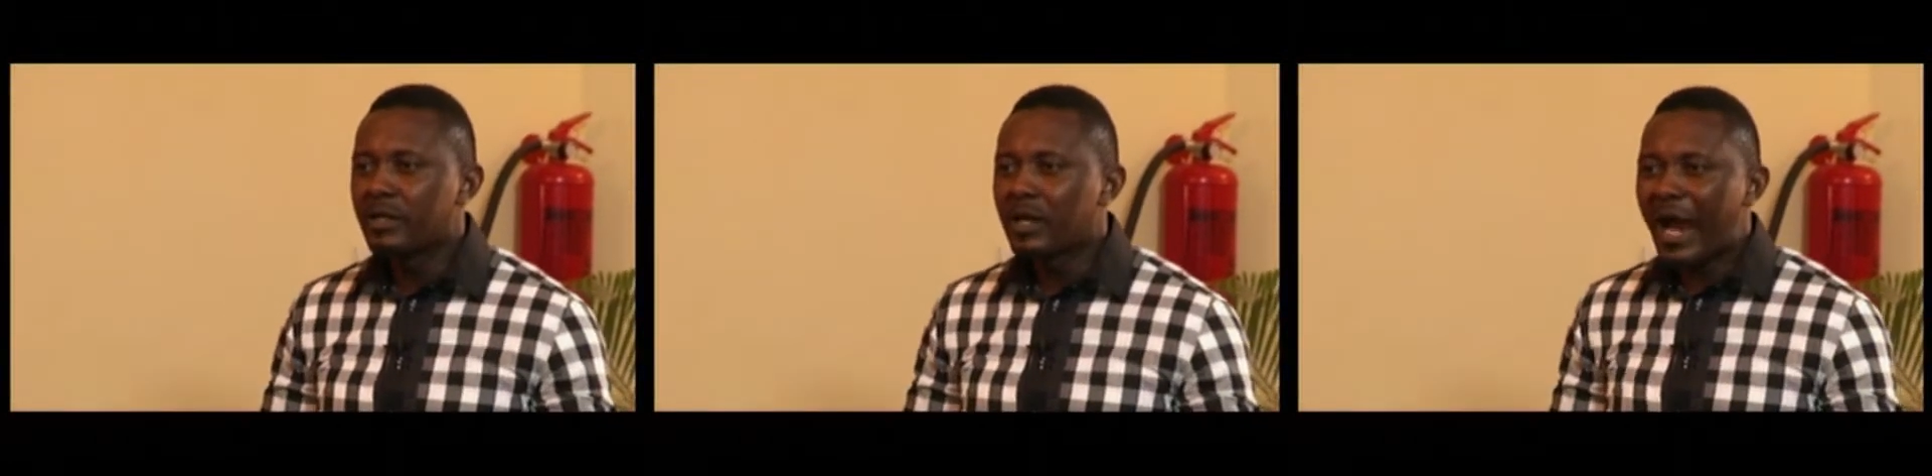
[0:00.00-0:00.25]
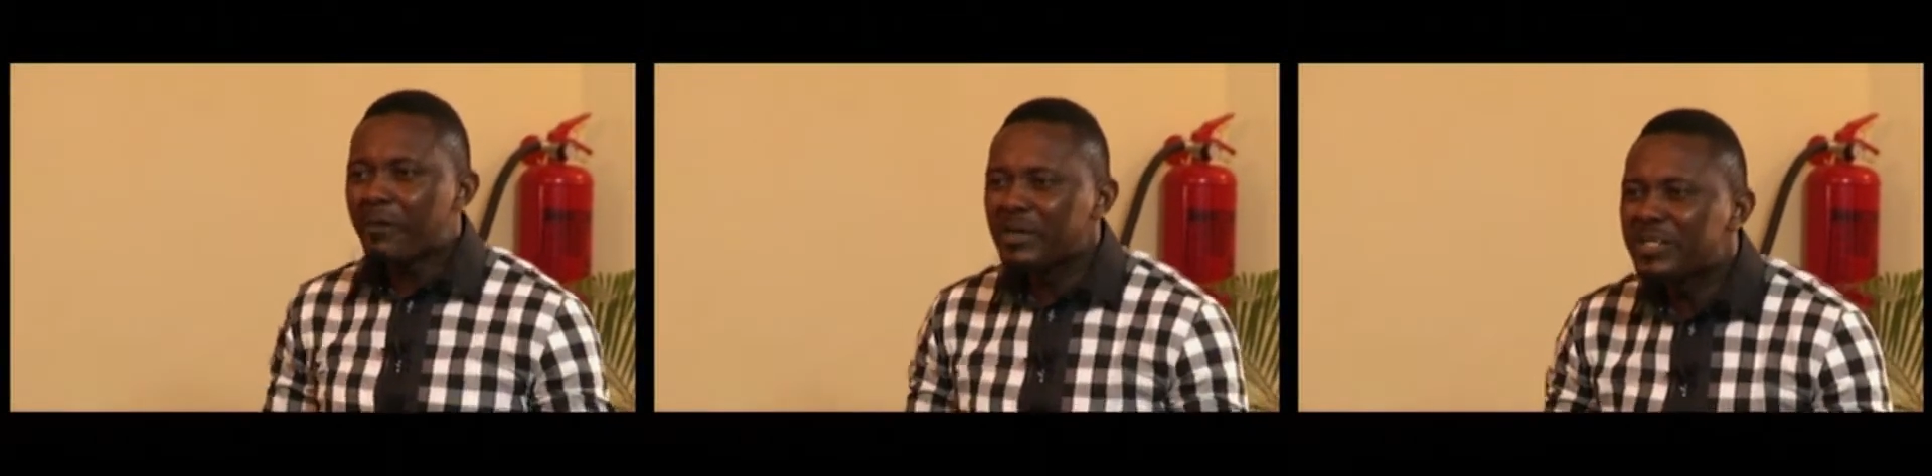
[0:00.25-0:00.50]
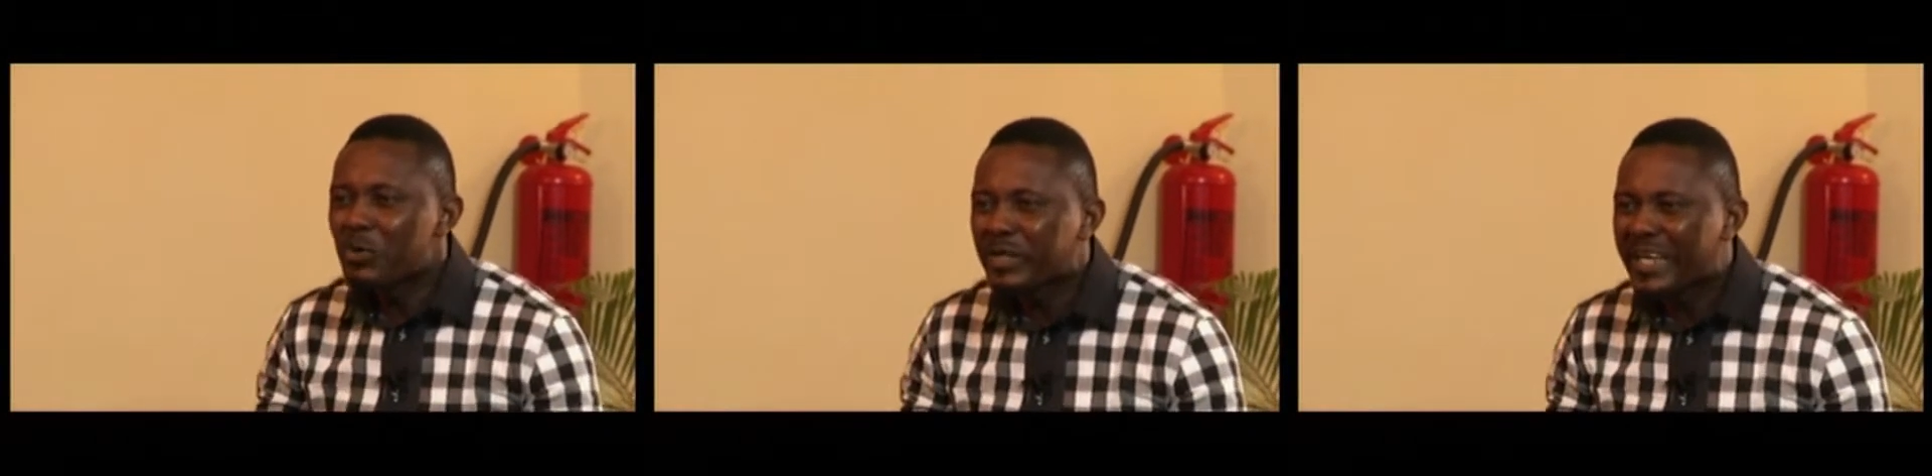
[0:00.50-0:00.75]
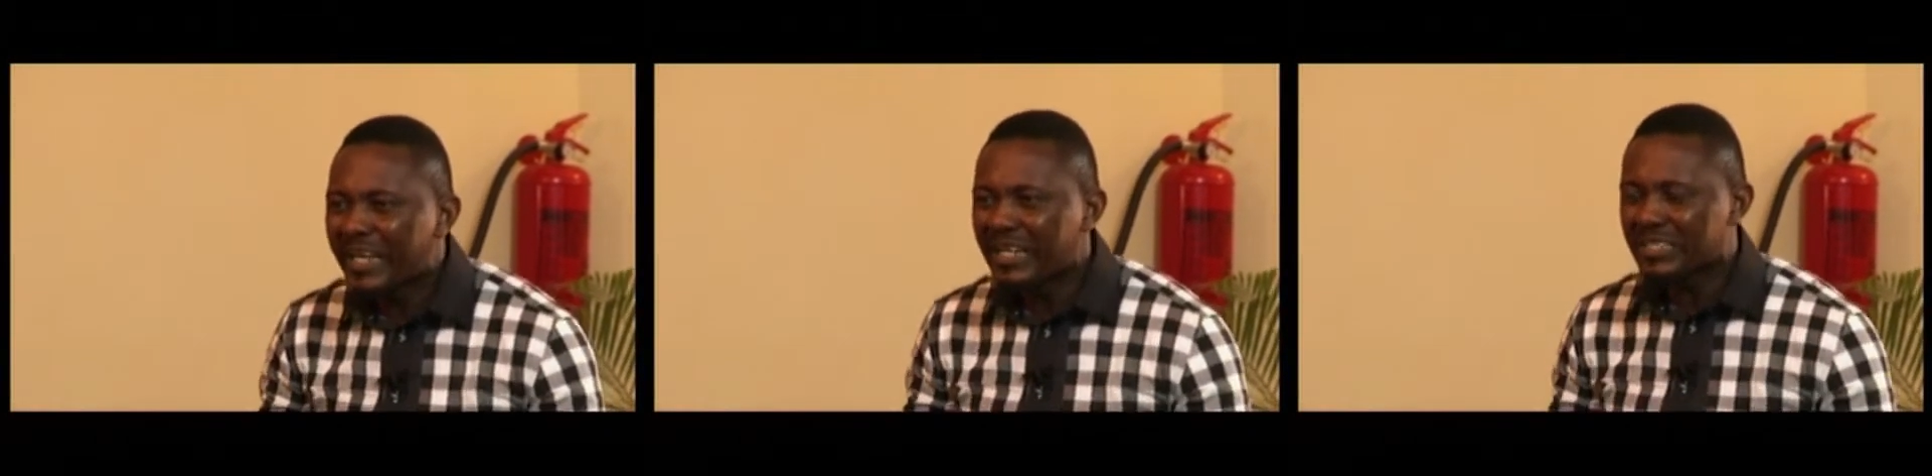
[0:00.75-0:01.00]
I really don't
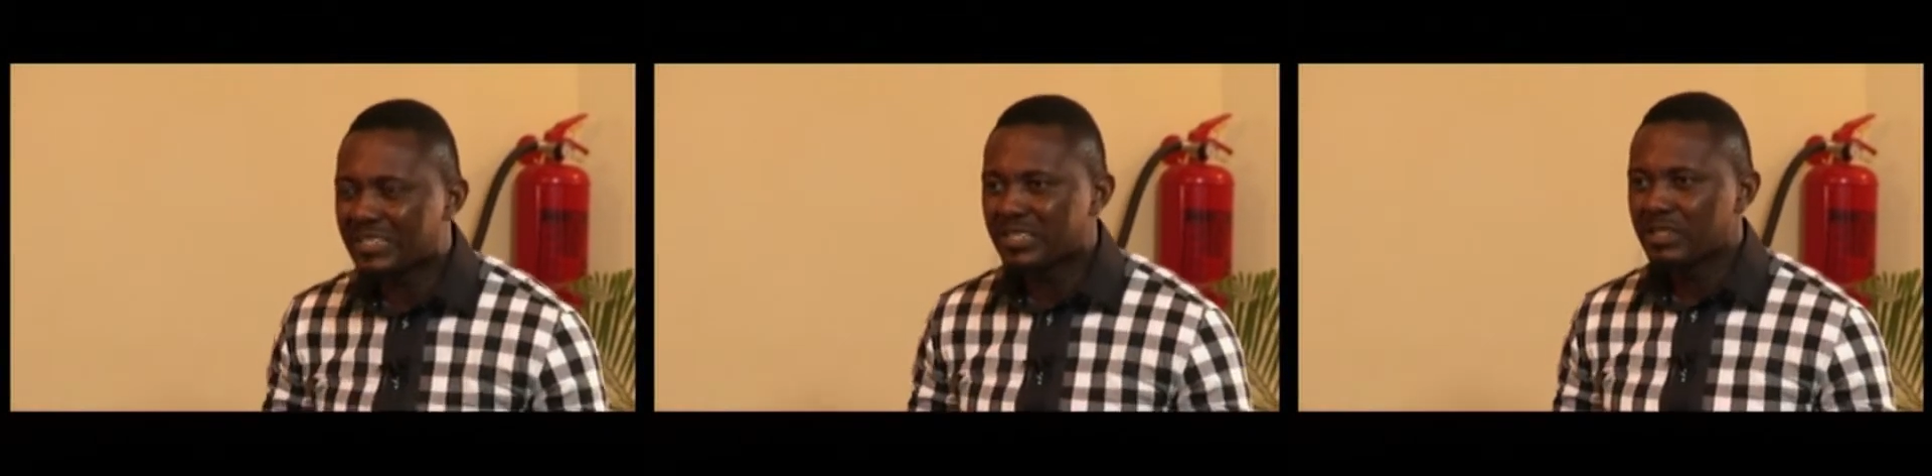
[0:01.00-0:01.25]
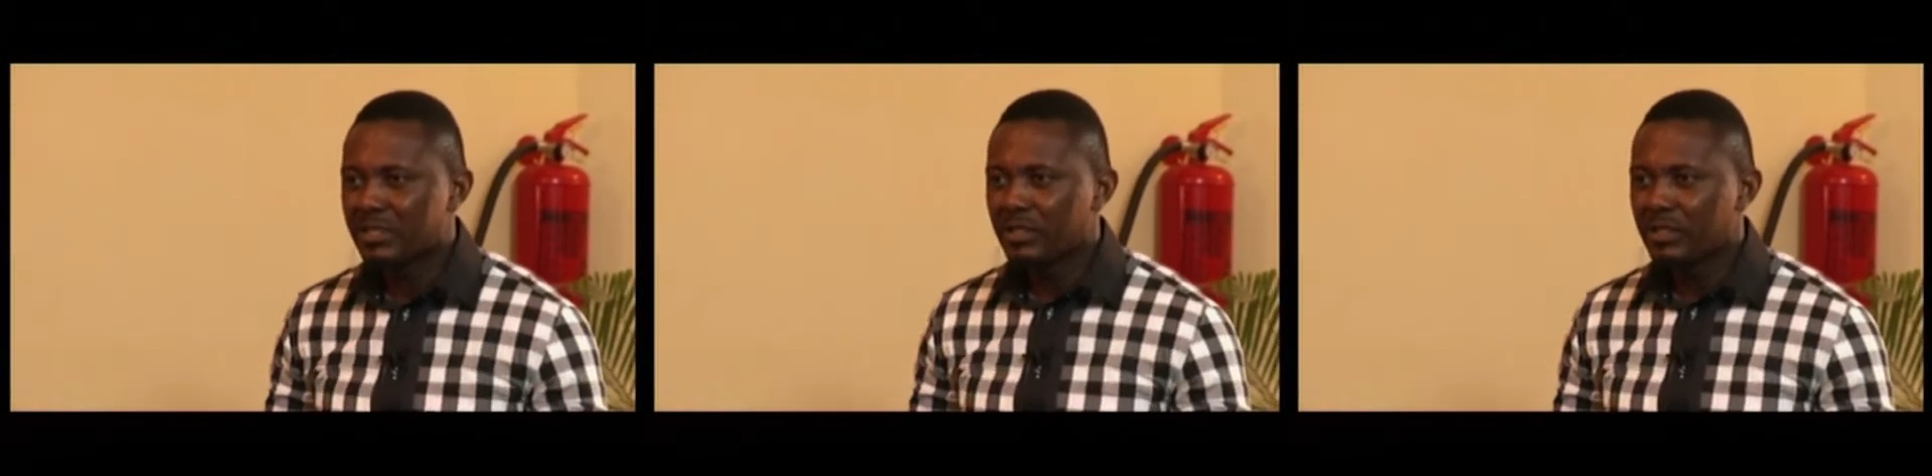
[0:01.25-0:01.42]
get it.